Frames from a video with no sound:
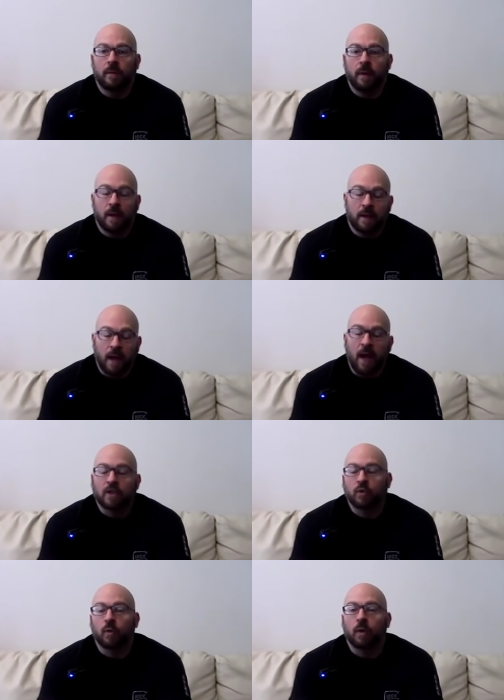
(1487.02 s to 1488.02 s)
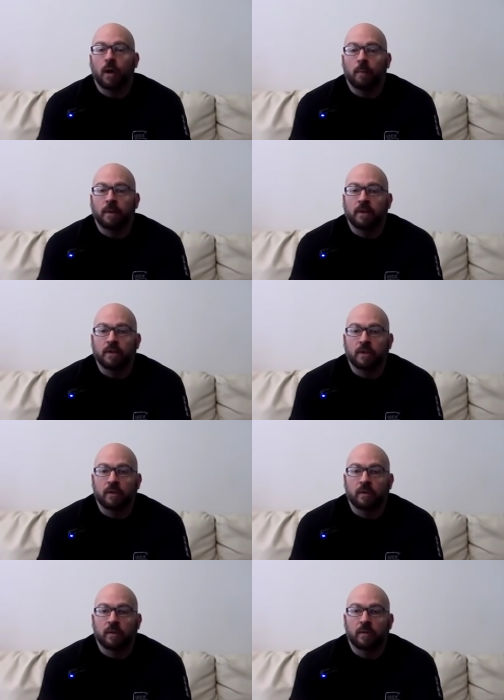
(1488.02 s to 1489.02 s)
in actual
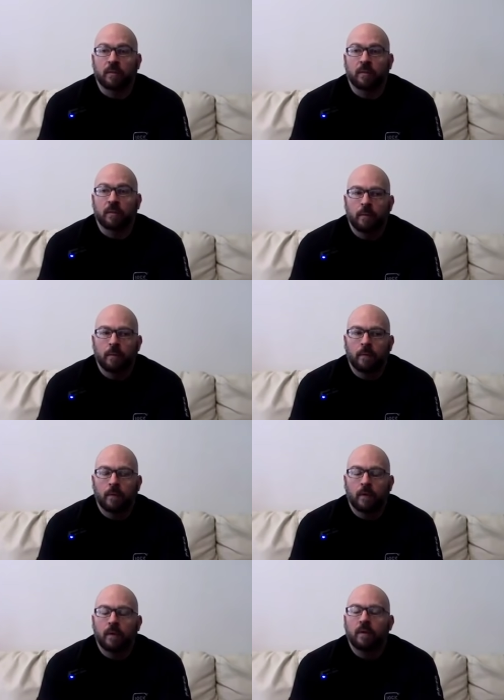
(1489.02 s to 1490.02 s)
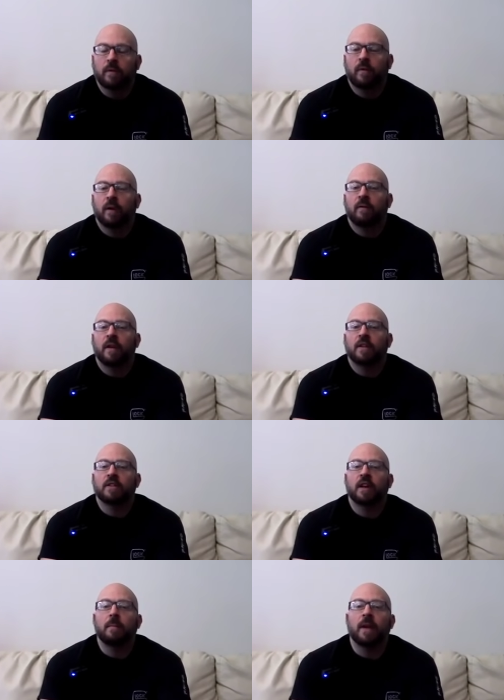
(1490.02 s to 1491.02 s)
competitions. So it isn't far-fetched
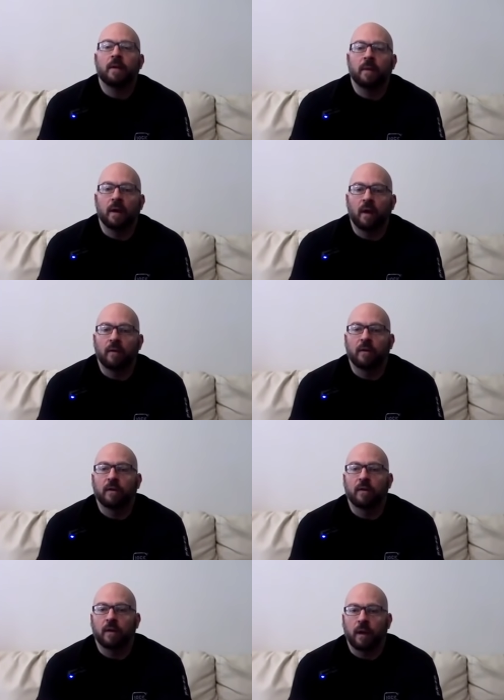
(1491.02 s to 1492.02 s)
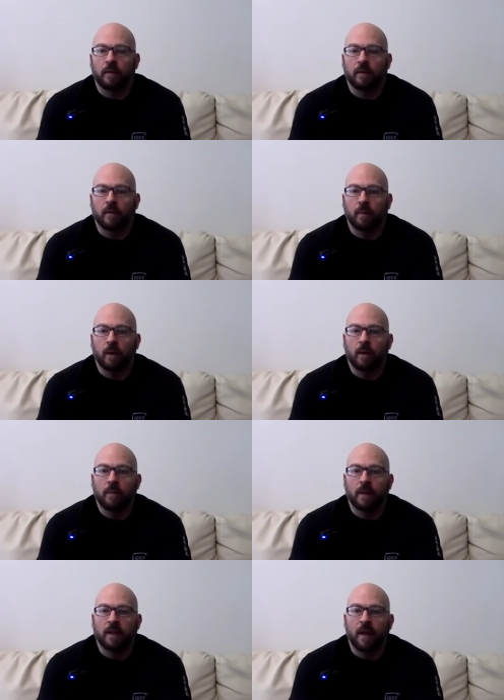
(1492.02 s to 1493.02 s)
that I may have been offered certain types of
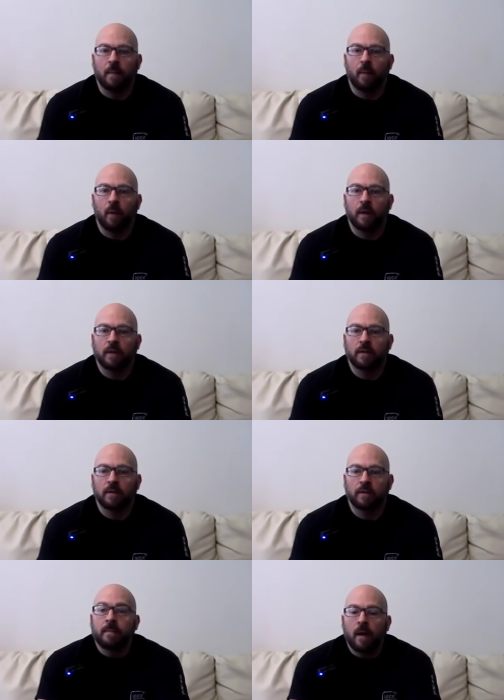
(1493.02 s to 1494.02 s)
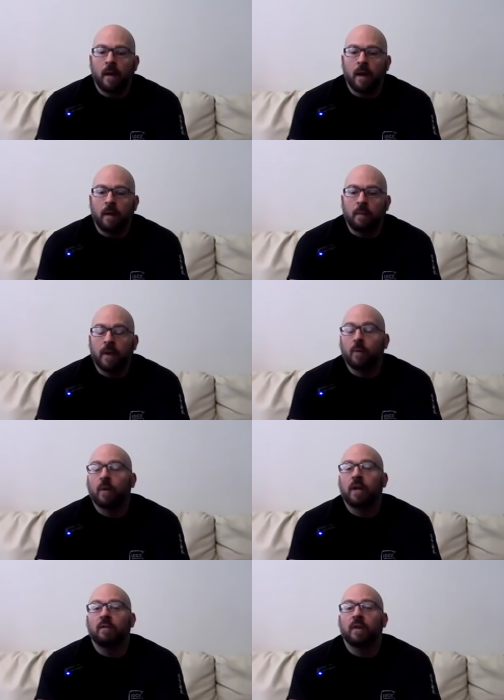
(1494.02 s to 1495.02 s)
employment at that point. And men
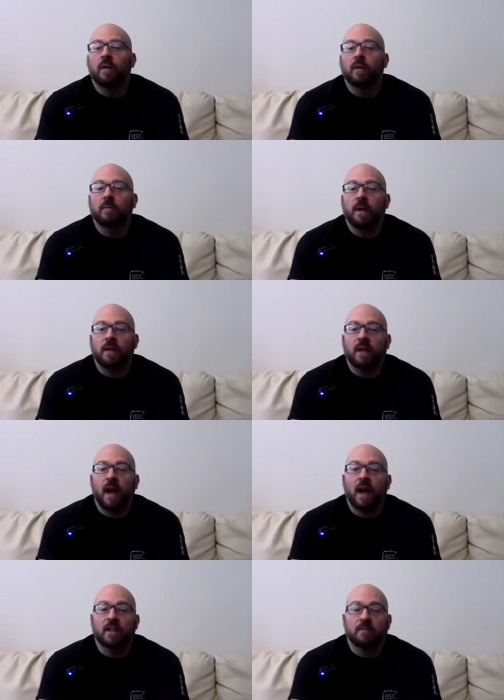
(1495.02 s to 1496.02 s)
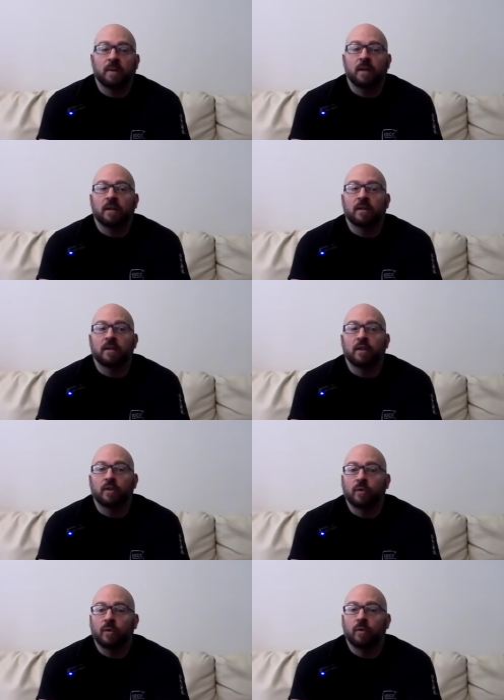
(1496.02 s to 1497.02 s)
weren't even always paid cash, because the
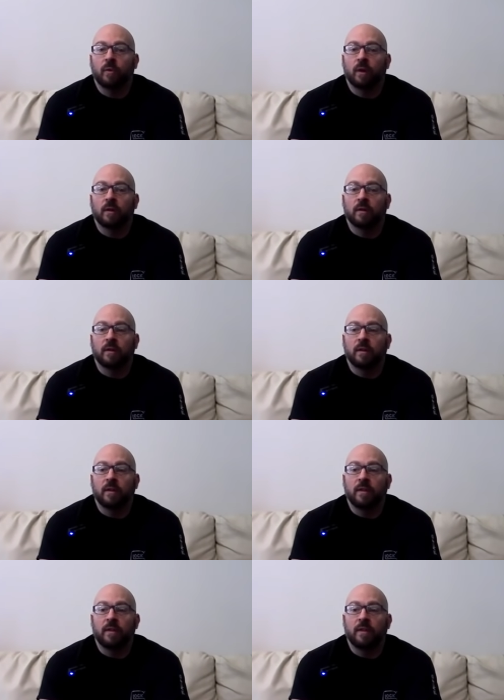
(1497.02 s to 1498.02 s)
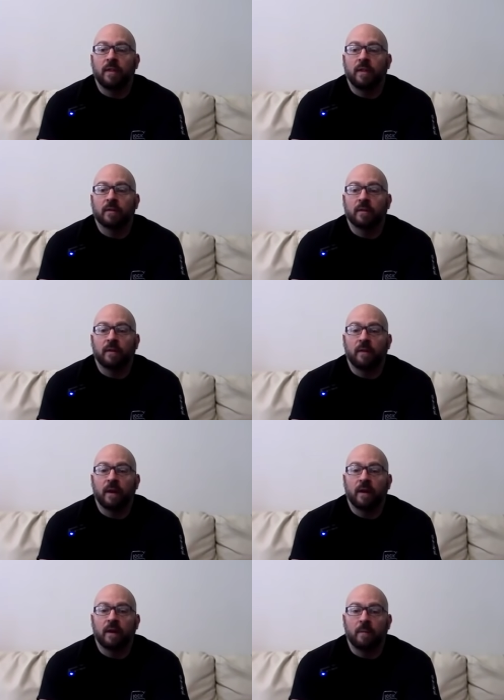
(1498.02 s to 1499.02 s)
truth was, this was a
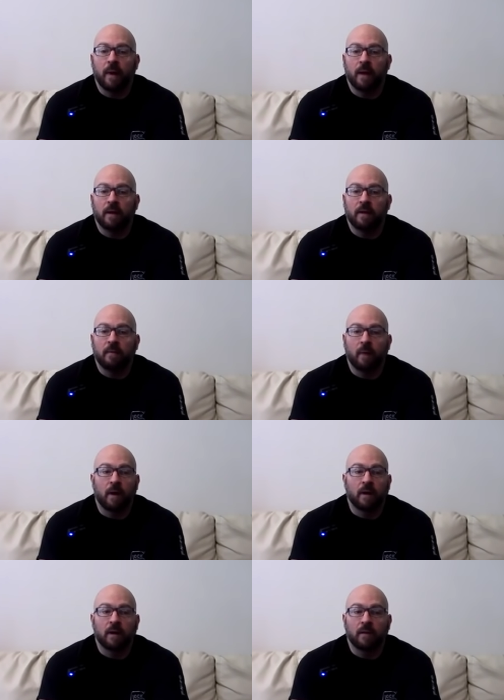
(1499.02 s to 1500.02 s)
very competitive market, a